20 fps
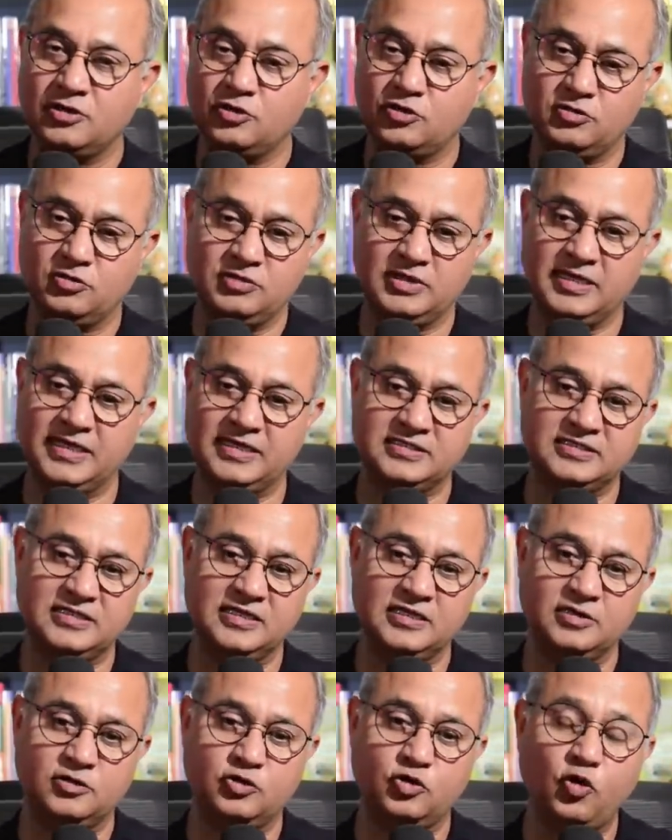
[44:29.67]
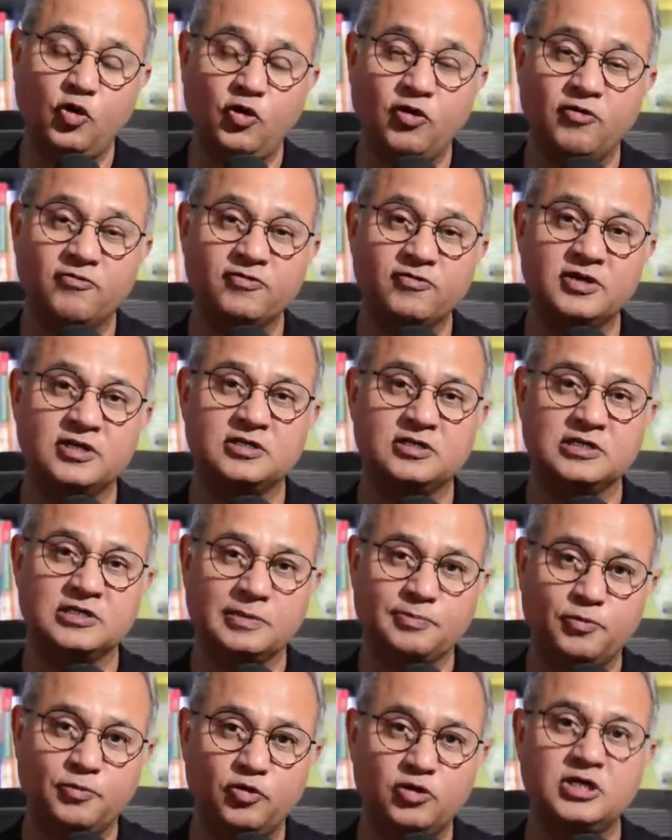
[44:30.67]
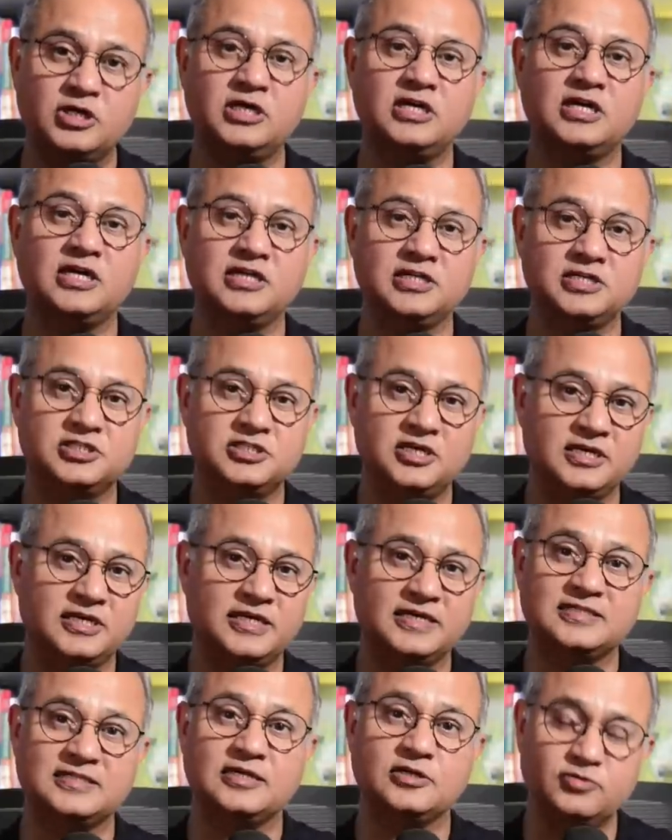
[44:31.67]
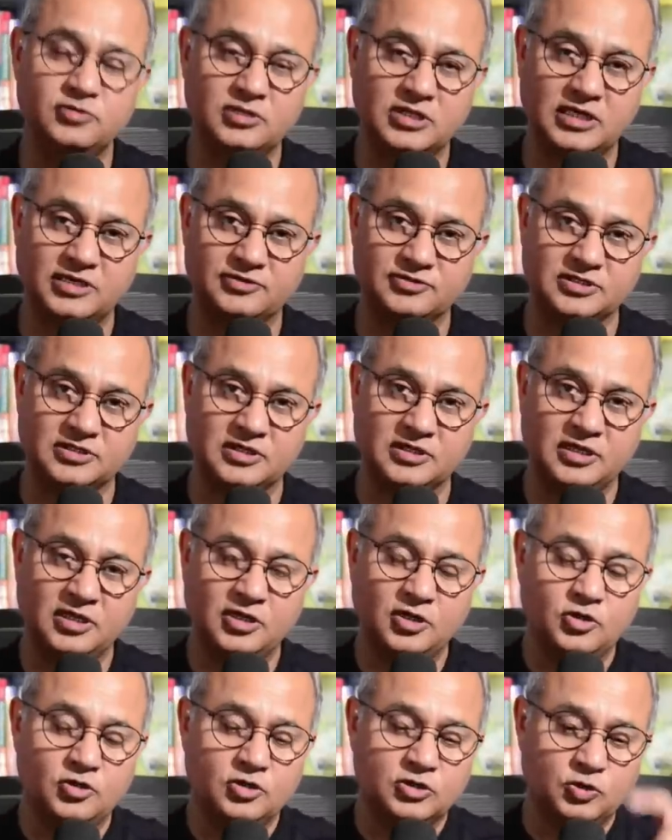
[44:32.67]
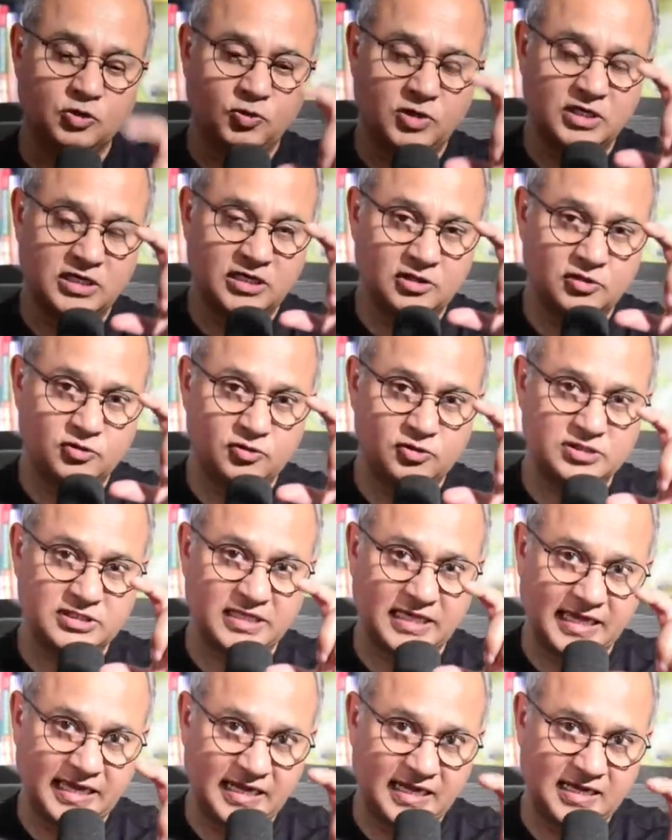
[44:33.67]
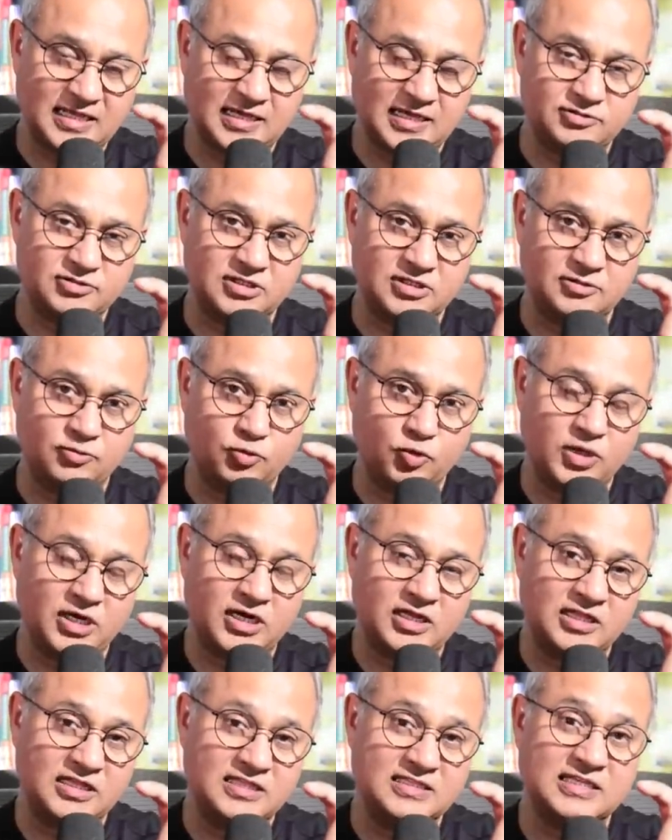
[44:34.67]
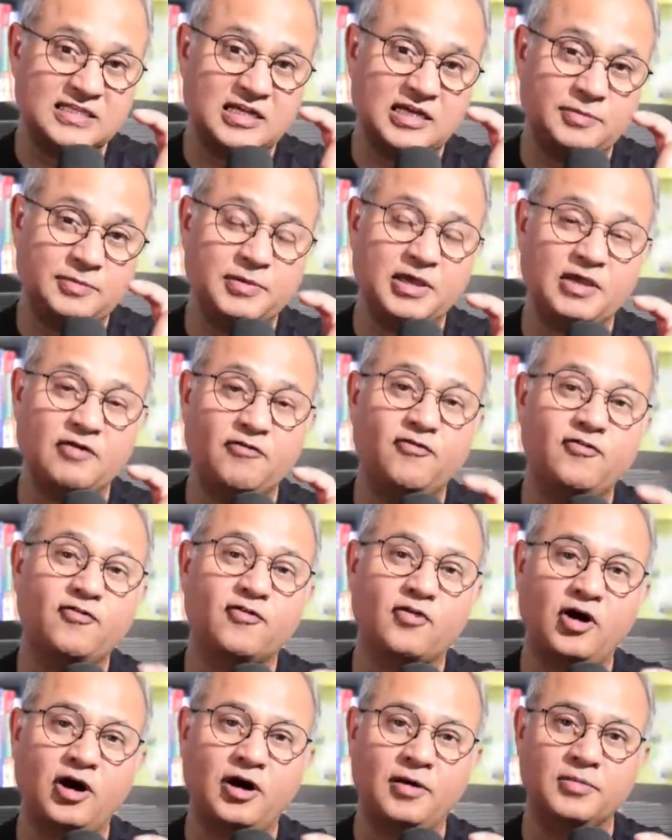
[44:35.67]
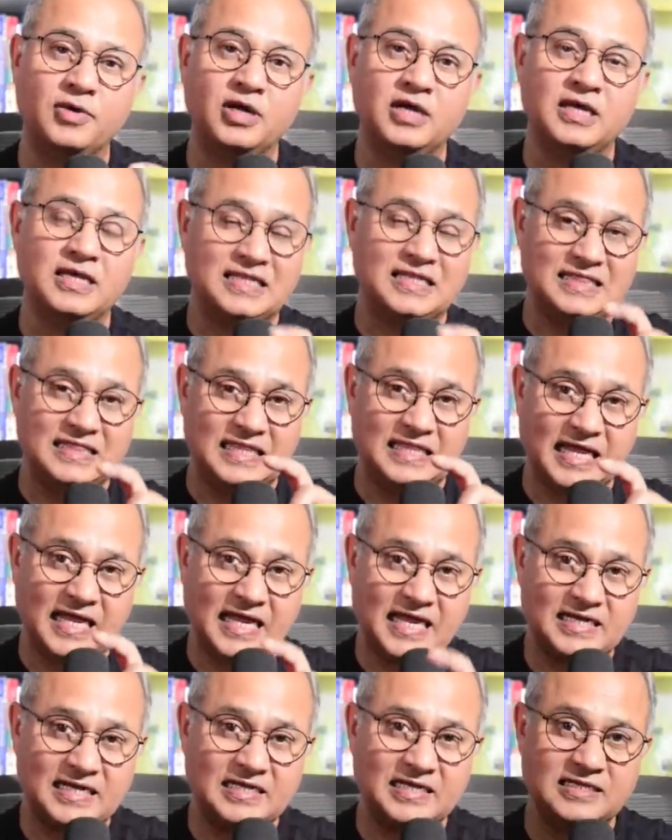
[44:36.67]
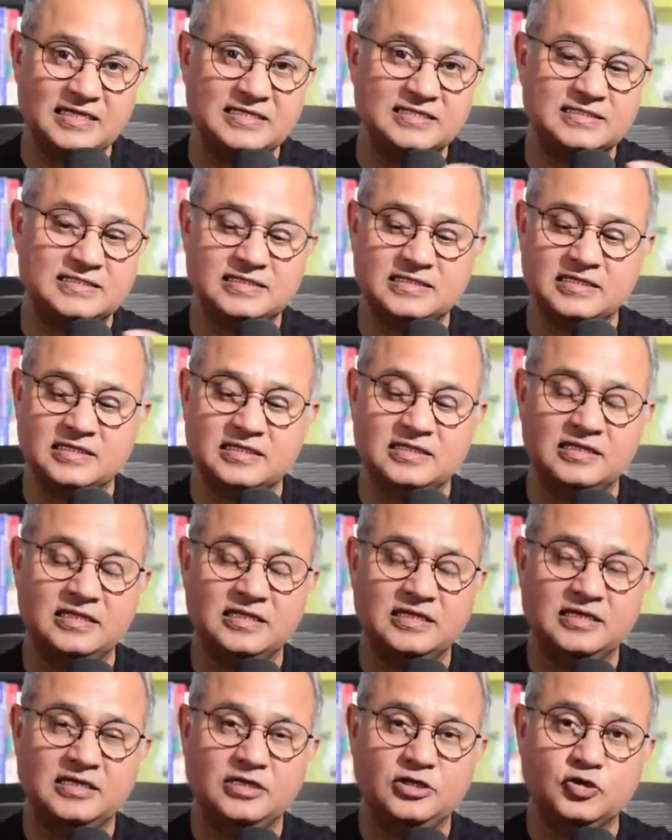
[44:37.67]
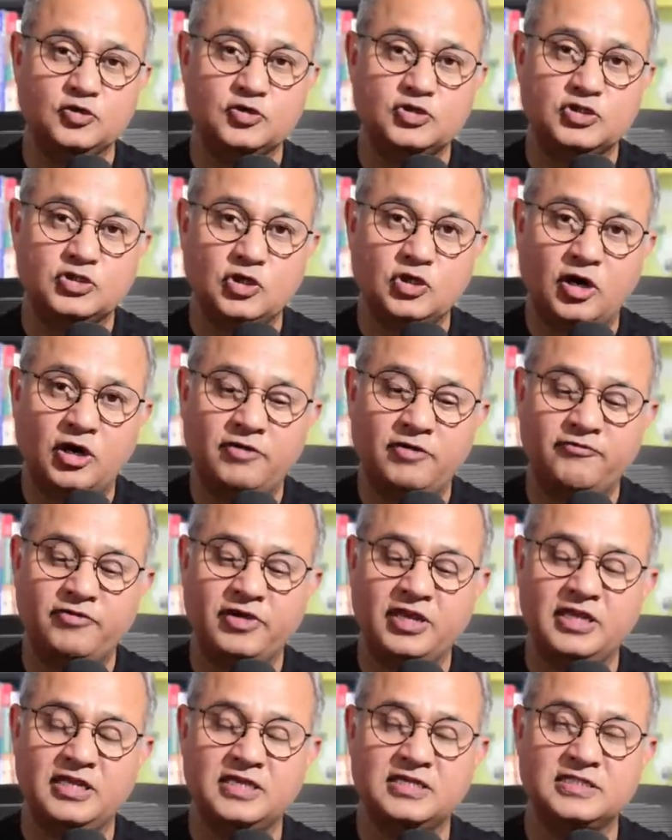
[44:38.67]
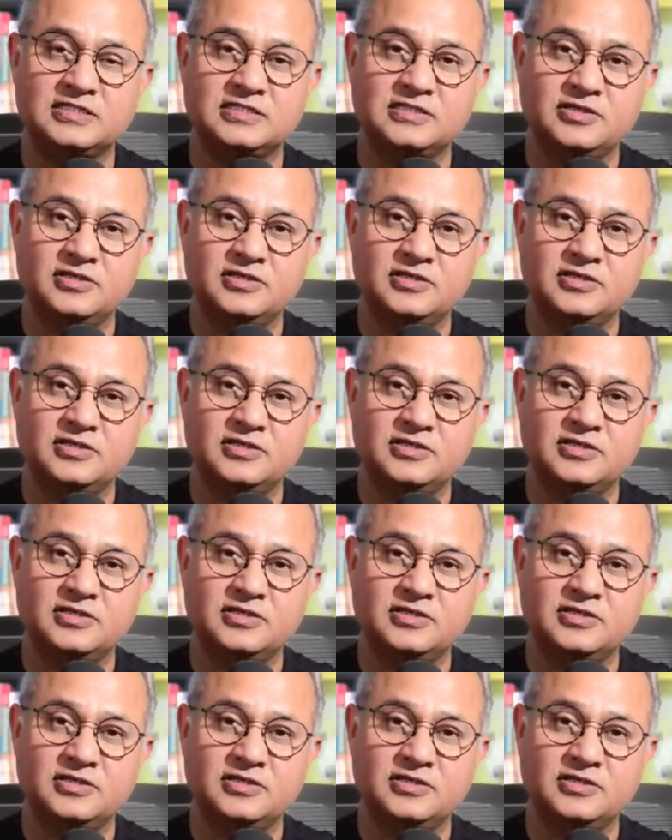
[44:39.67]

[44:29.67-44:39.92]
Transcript: let's say, COVID reported additional deaths are 2,000. So, what are those 8,000? Where are these coming from? That is the, you saw various